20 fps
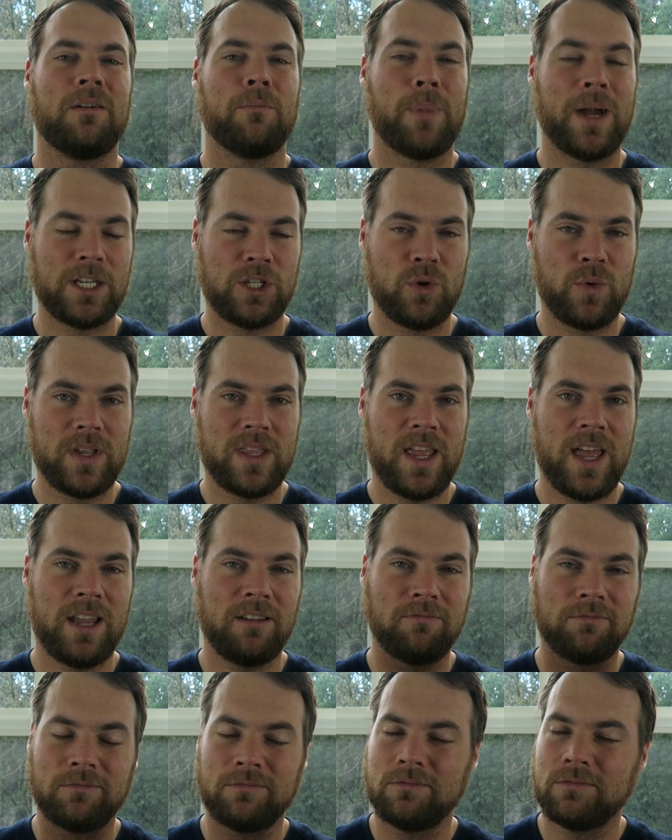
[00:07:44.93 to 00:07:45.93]
by doing
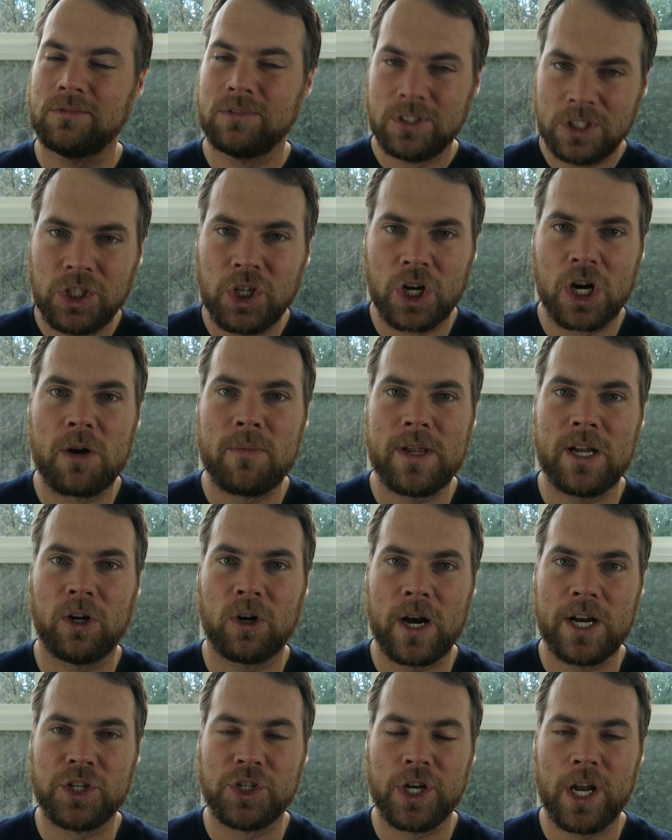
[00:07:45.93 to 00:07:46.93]
that, you're going to be in
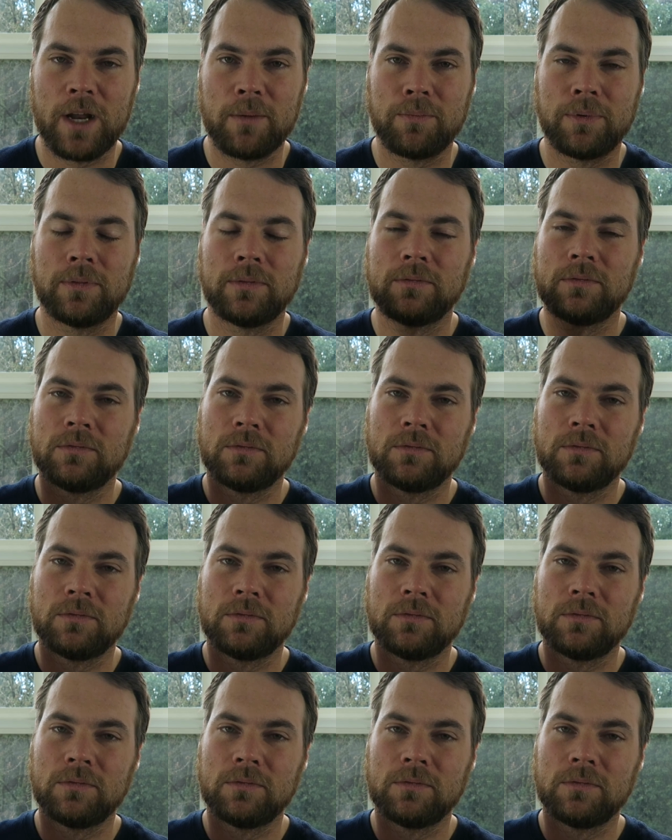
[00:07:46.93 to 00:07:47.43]
great shape.